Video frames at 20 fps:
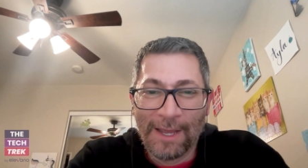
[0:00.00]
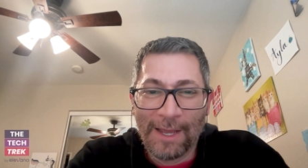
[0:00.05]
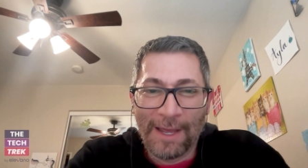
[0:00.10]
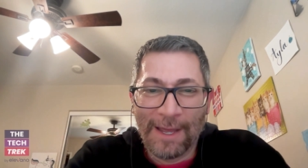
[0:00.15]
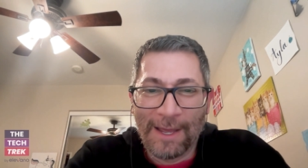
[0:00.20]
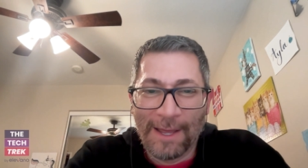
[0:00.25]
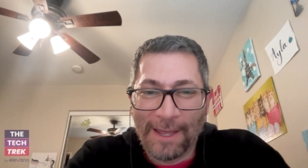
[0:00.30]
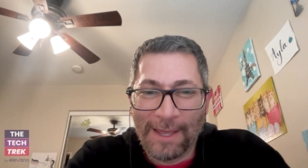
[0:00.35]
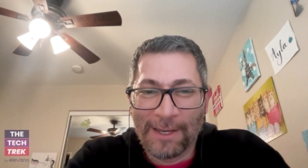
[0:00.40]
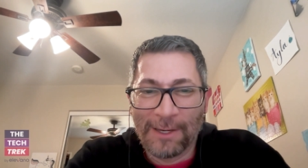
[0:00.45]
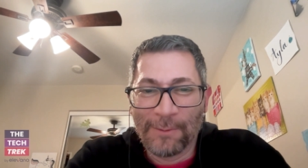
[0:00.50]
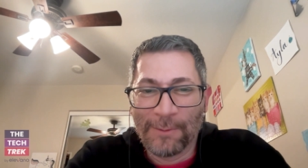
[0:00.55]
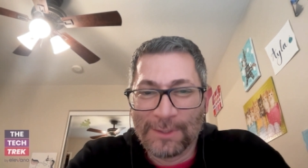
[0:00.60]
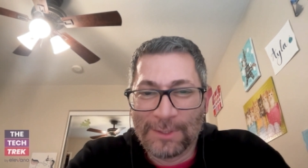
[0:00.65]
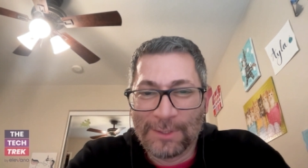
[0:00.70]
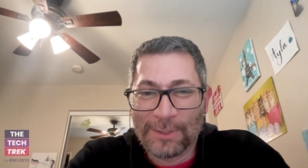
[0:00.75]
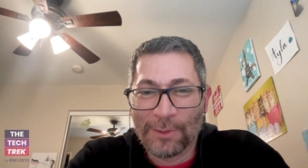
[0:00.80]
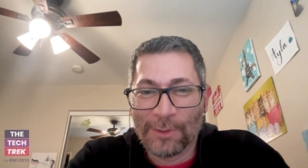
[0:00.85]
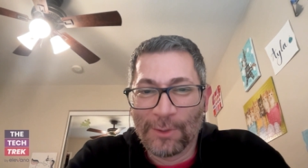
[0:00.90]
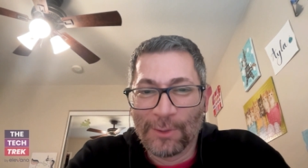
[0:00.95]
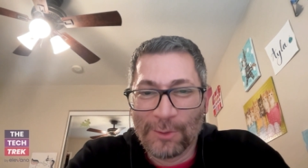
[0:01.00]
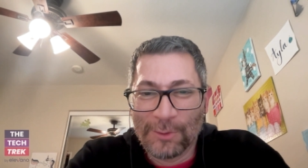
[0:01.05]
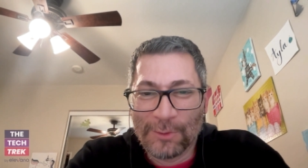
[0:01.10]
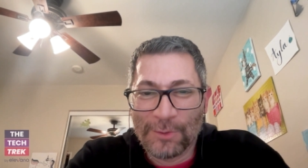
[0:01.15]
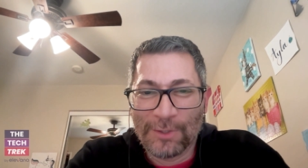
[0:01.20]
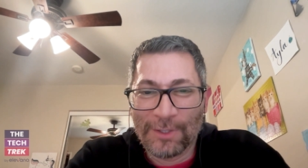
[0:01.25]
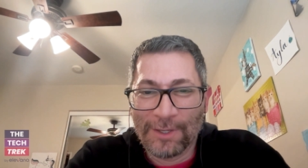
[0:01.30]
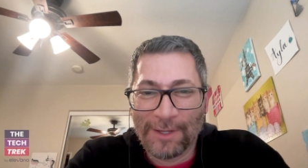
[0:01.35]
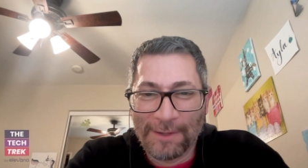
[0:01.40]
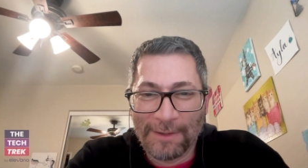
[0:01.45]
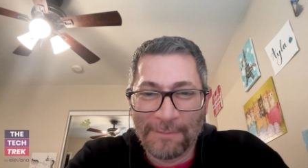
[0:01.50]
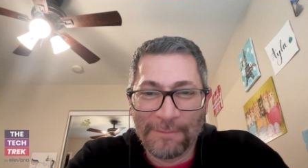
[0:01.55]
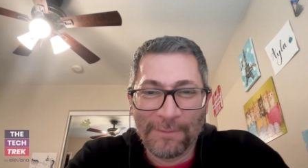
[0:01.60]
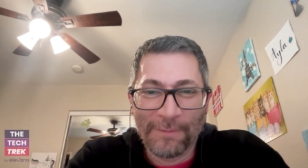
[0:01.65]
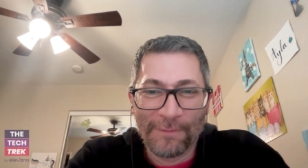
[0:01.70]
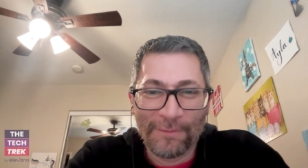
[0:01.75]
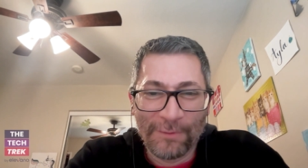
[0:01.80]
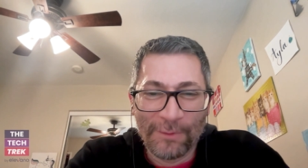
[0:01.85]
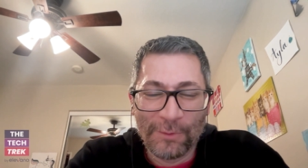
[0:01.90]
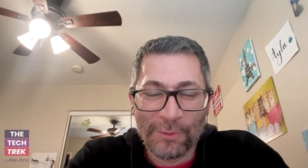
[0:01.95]
anyone to those
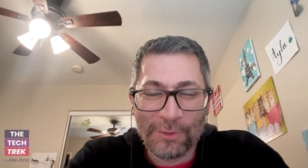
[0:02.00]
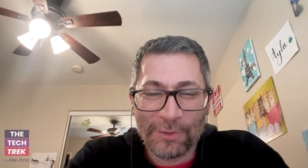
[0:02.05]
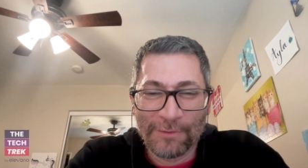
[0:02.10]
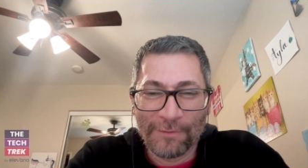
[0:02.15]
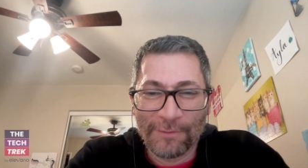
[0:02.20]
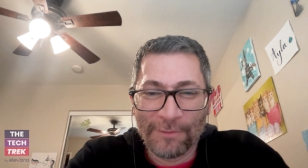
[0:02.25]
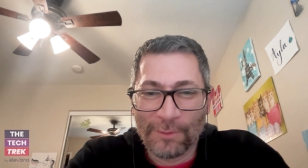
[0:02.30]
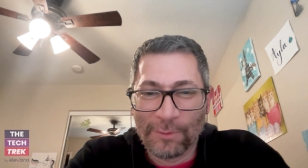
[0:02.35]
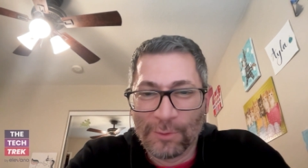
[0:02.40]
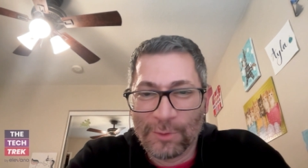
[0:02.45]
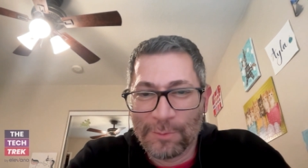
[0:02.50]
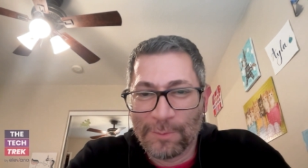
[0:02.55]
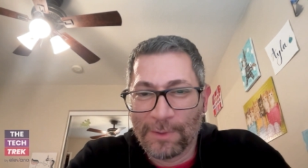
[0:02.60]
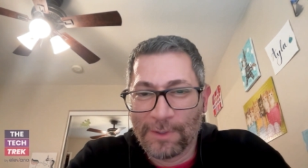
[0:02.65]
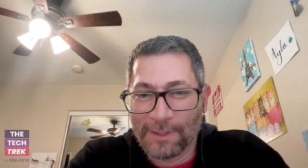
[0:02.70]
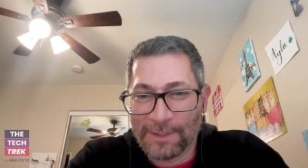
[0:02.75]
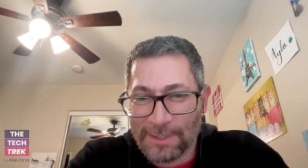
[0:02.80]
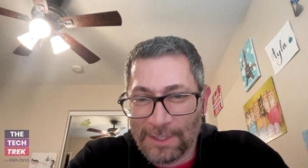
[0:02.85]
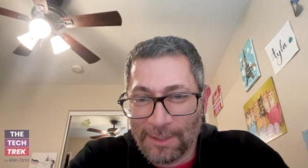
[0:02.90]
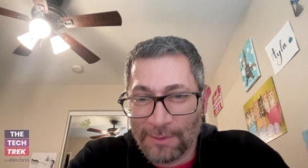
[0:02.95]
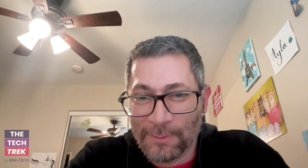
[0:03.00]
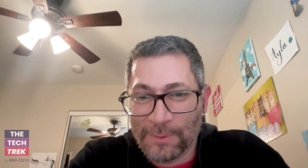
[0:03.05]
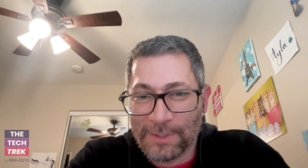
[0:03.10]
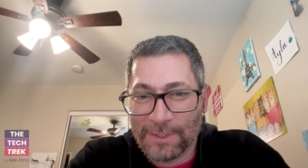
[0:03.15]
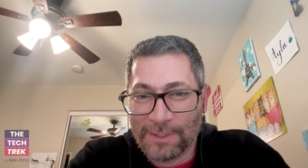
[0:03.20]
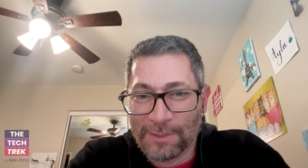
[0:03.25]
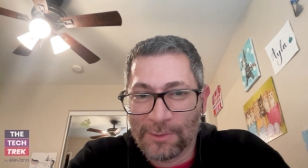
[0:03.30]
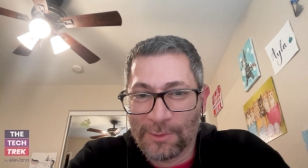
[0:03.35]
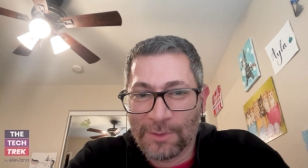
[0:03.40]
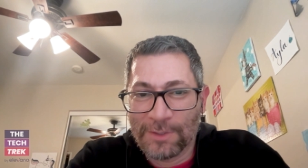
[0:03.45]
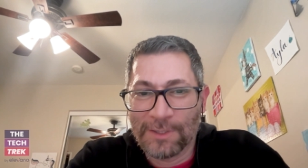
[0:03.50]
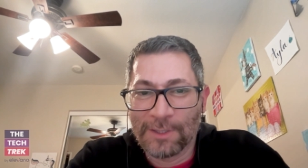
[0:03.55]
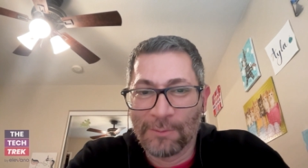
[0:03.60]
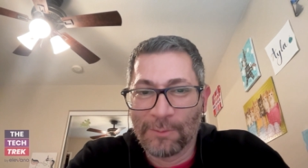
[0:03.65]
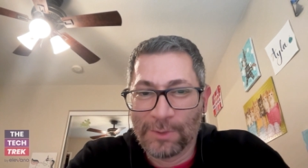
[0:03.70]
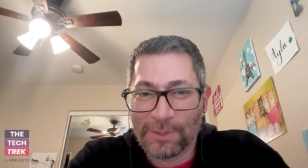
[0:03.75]
future views, but it's always interesting.